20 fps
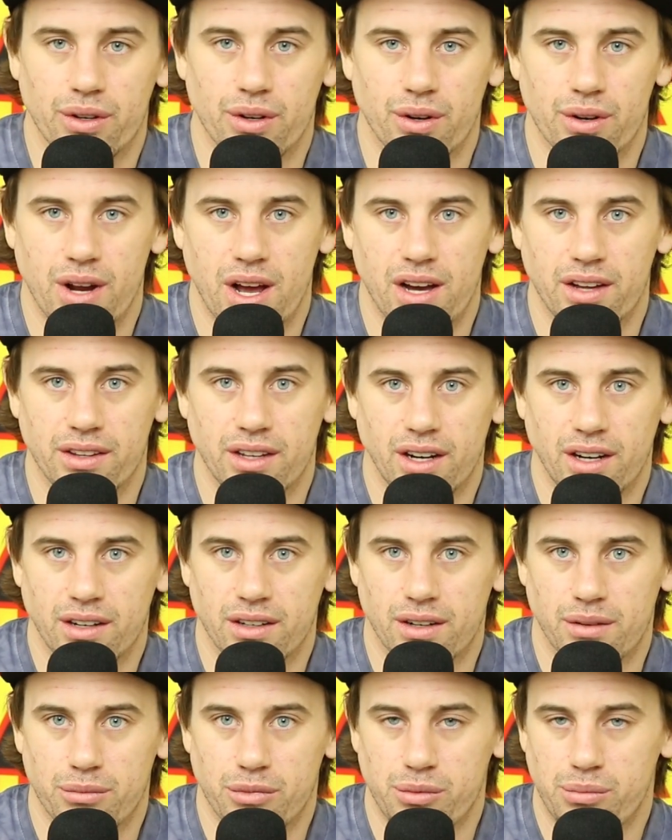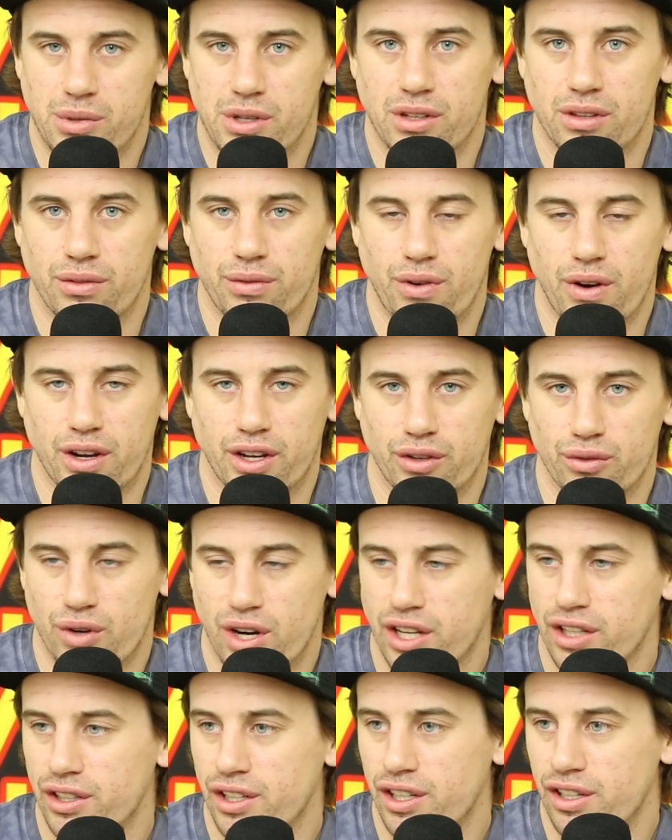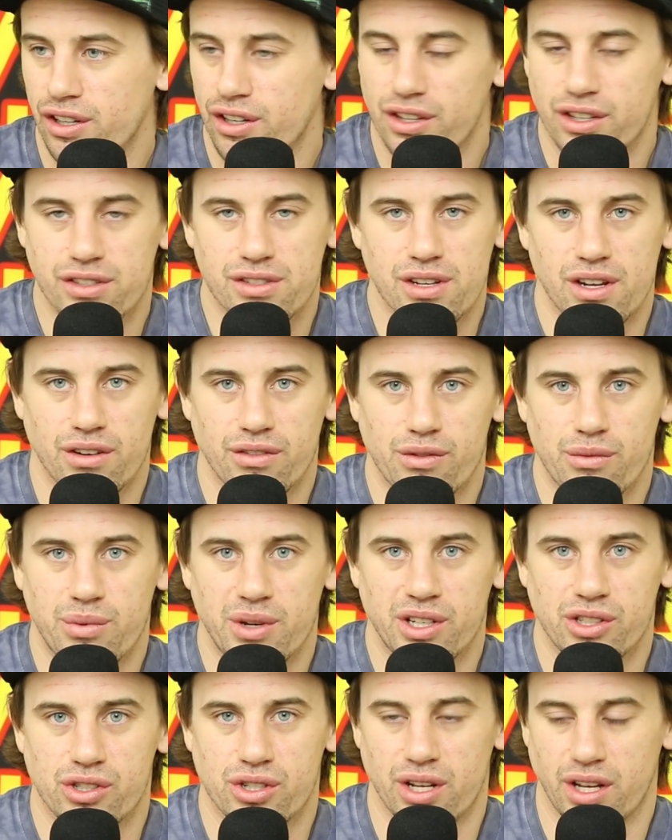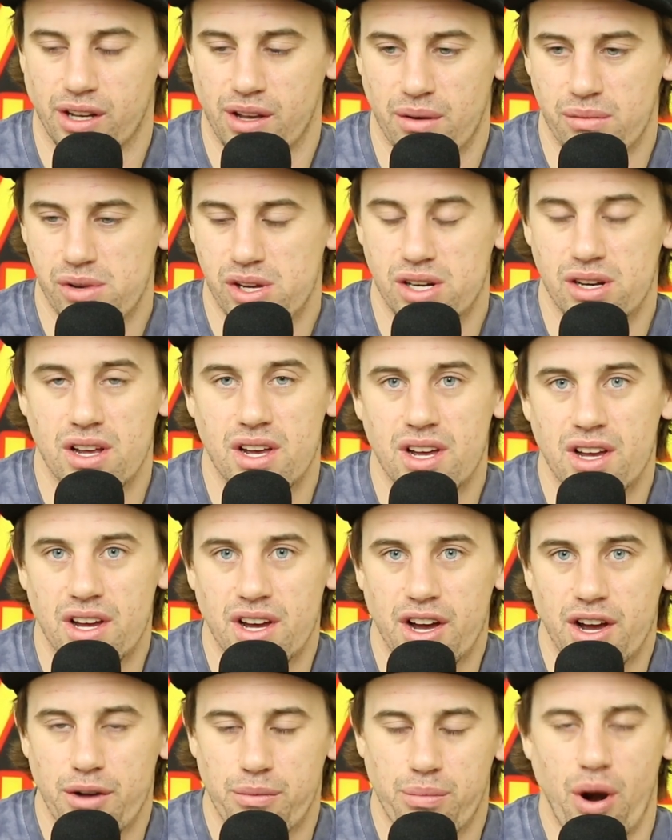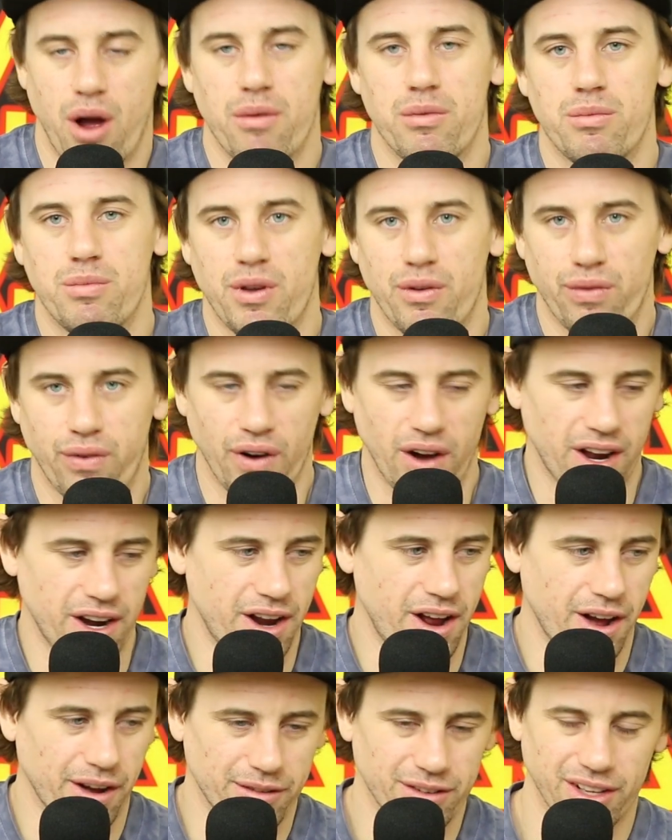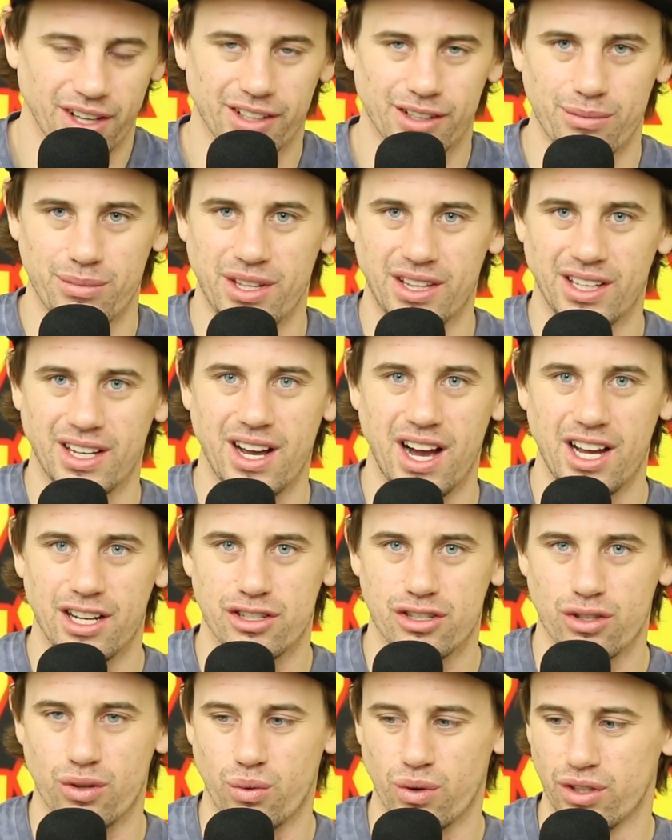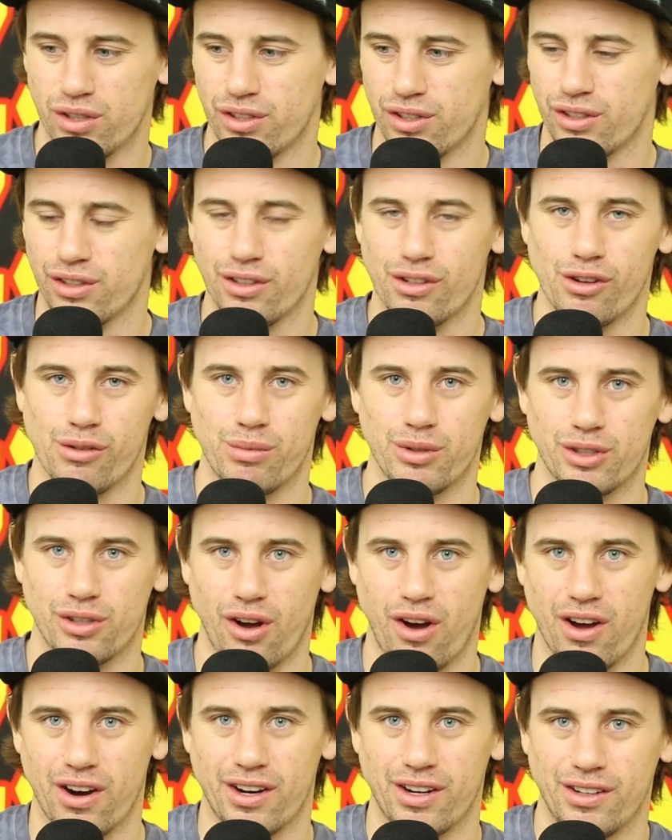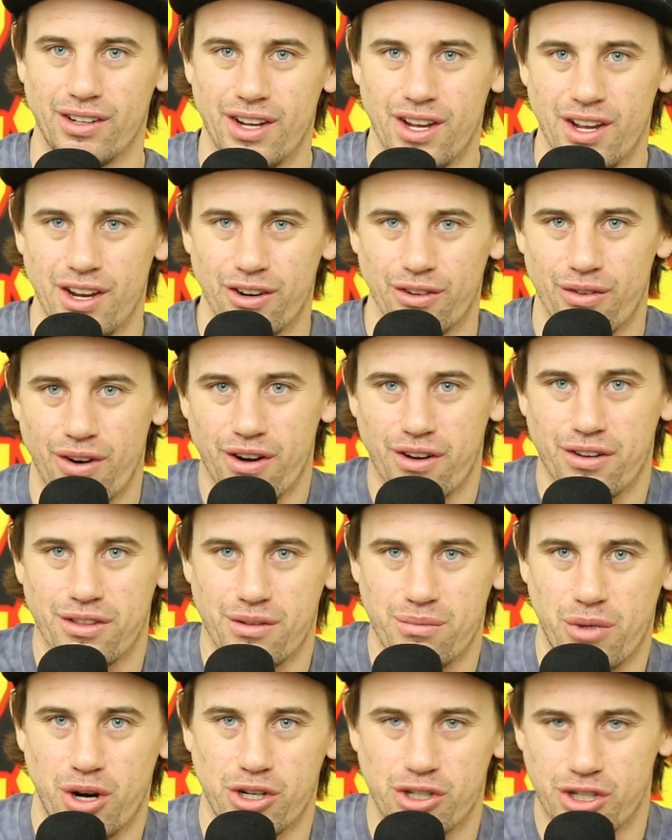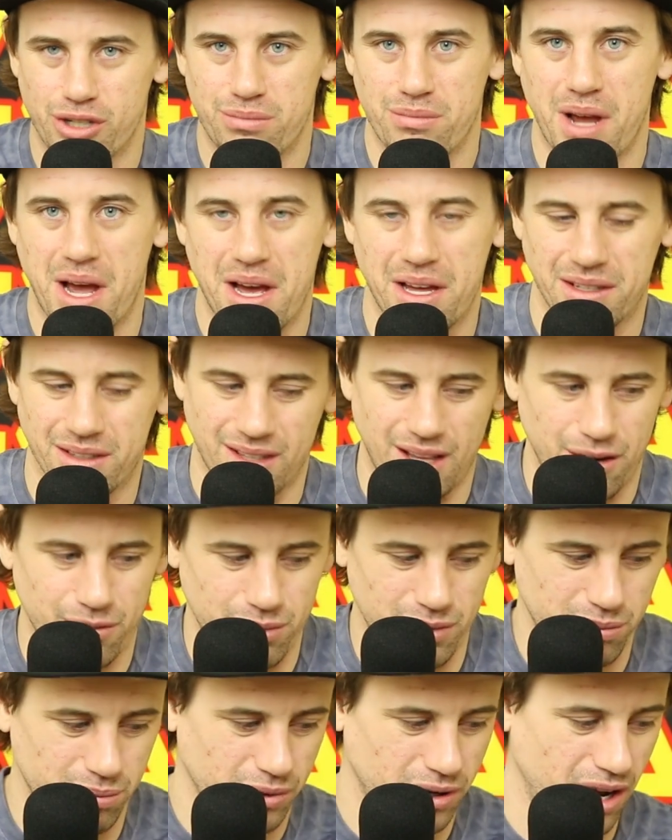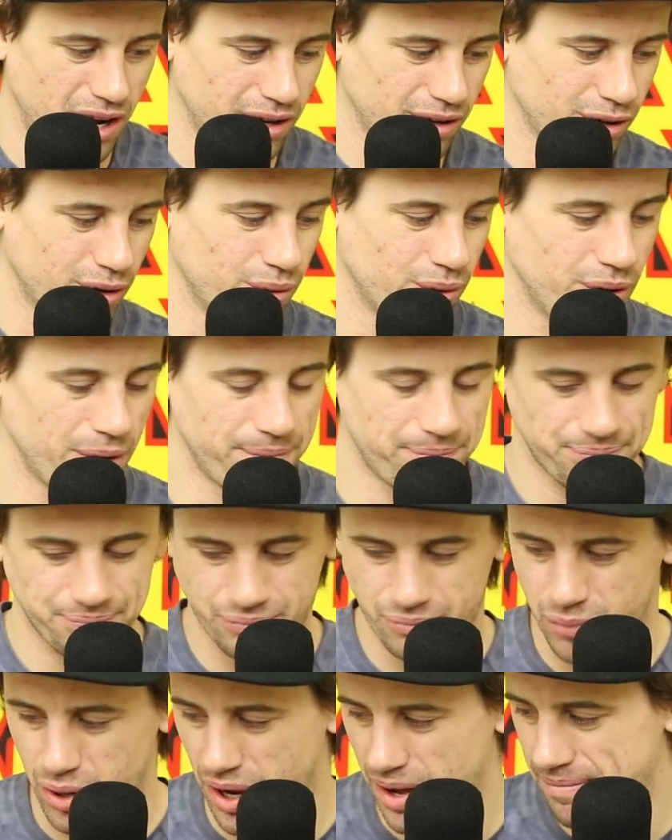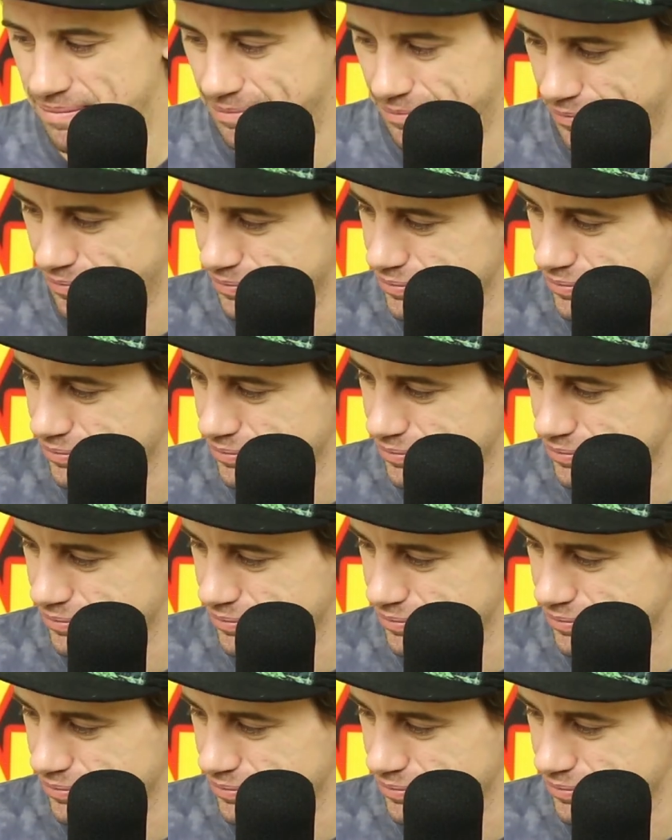Go down there? I'm going to be the fucking ringleader of this son of a bitch? Like, I mean, it'd probably be fun. I'd like to be the guys twirling a little baton and running the marching band. That would be kind of cool. But